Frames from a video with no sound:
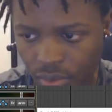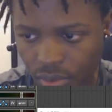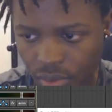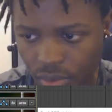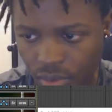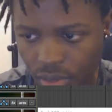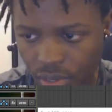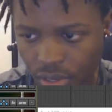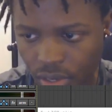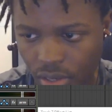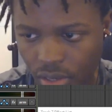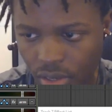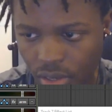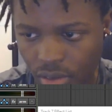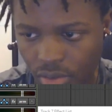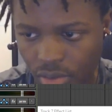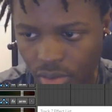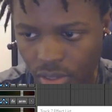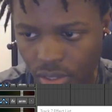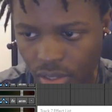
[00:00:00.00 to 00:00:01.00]
I
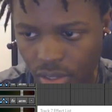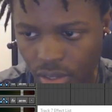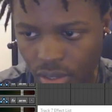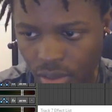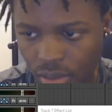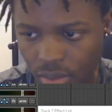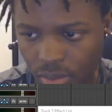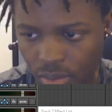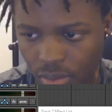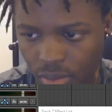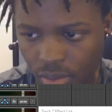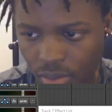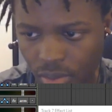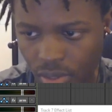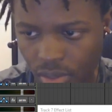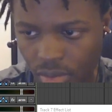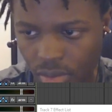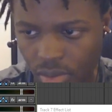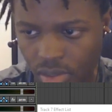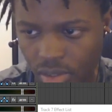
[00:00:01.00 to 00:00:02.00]
fucked it up. Yeah, it
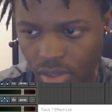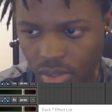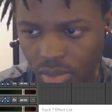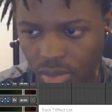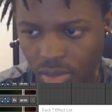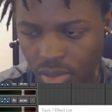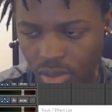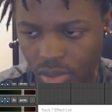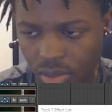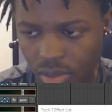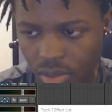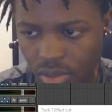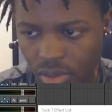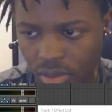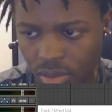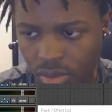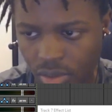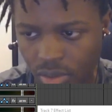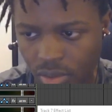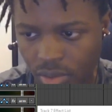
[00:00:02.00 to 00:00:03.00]
was this
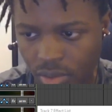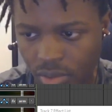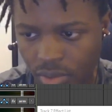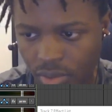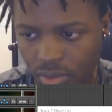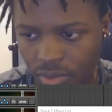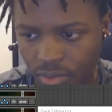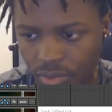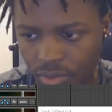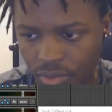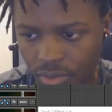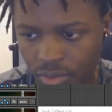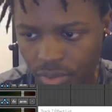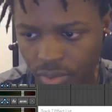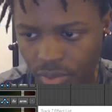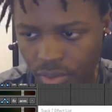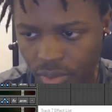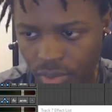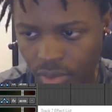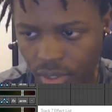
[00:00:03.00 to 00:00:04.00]

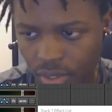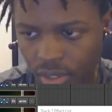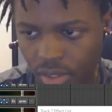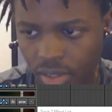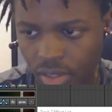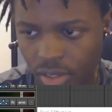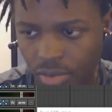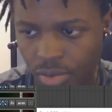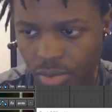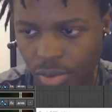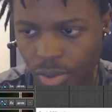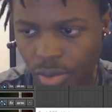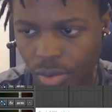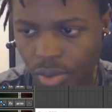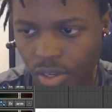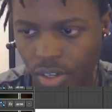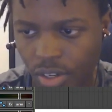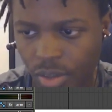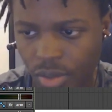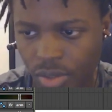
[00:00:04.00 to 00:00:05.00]
one. And if you don't want to
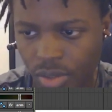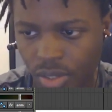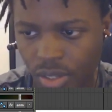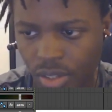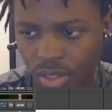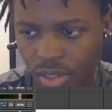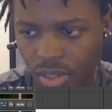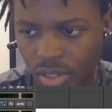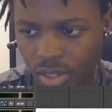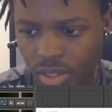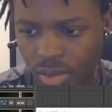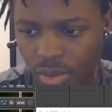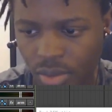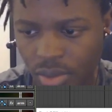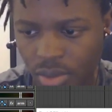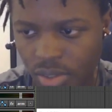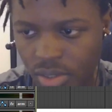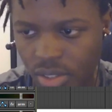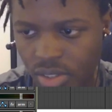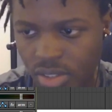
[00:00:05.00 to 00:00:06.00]
use like this one,
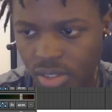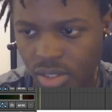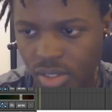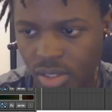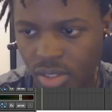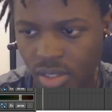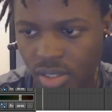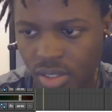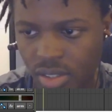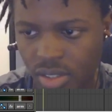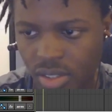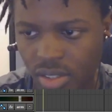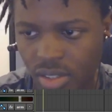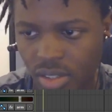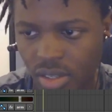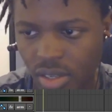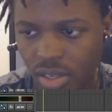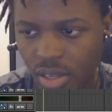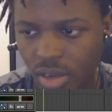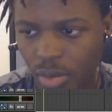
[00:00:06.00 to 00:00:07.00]
since this,
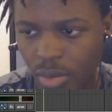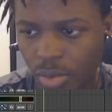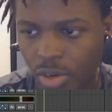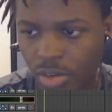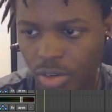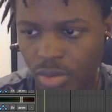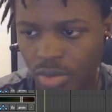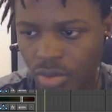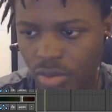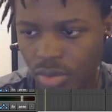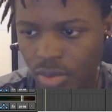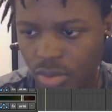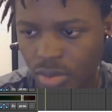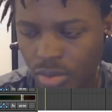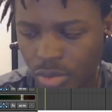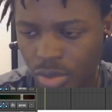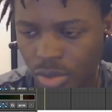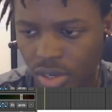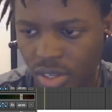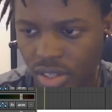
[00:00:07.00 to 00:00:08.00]
when you're
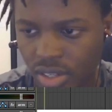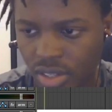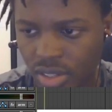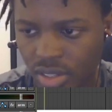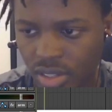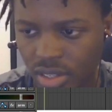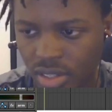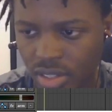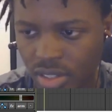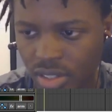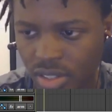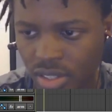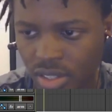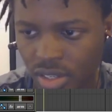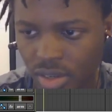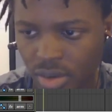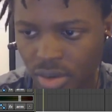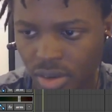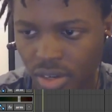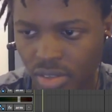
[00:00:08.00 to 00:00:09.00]
dragging this shit
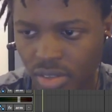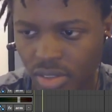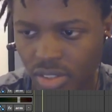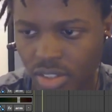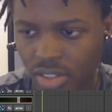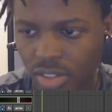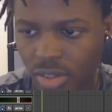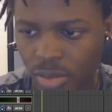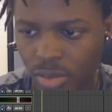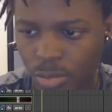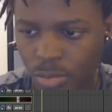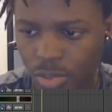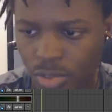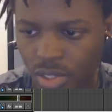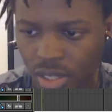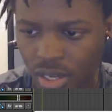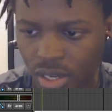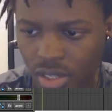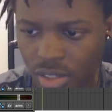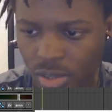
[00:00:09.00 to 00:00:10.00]
around, it's not
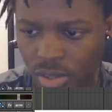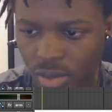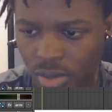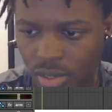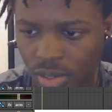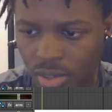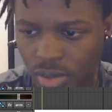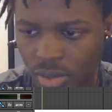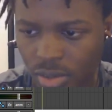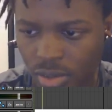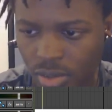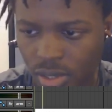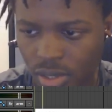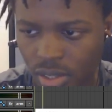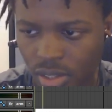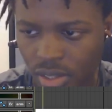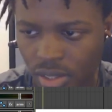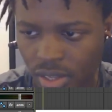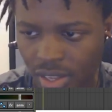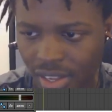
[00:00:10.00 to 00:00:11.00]
precise, so you need to use like the
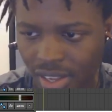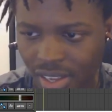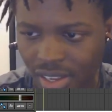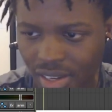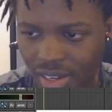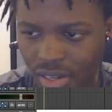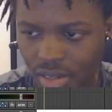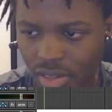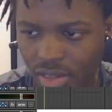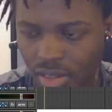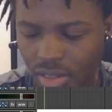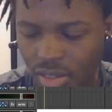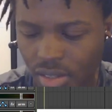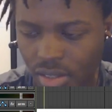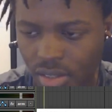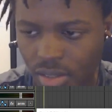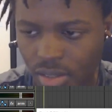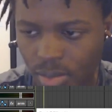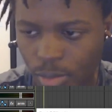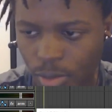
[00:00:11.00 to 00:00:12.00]
gain.
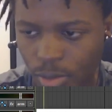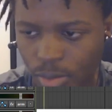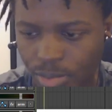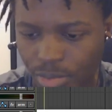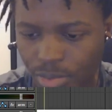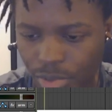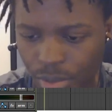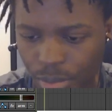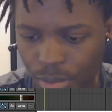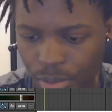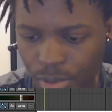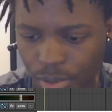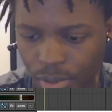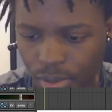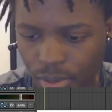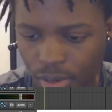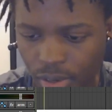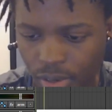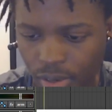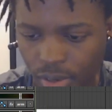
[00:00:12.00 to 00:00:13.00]
It's more proper.
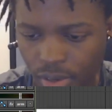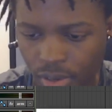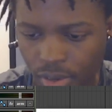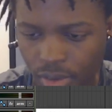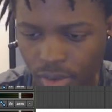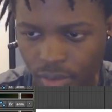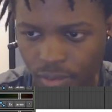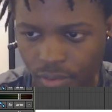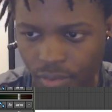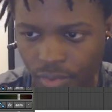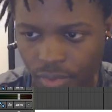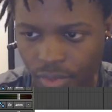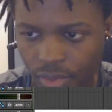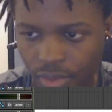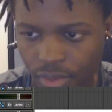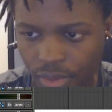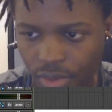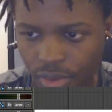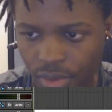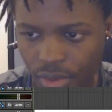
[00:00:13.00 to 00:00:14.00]

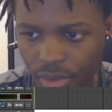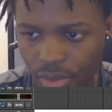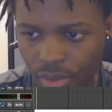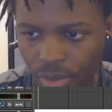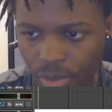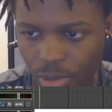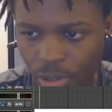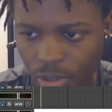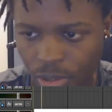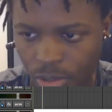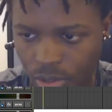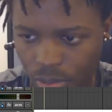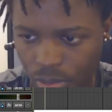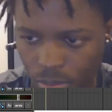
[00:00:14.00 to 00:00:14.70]
Do a better job.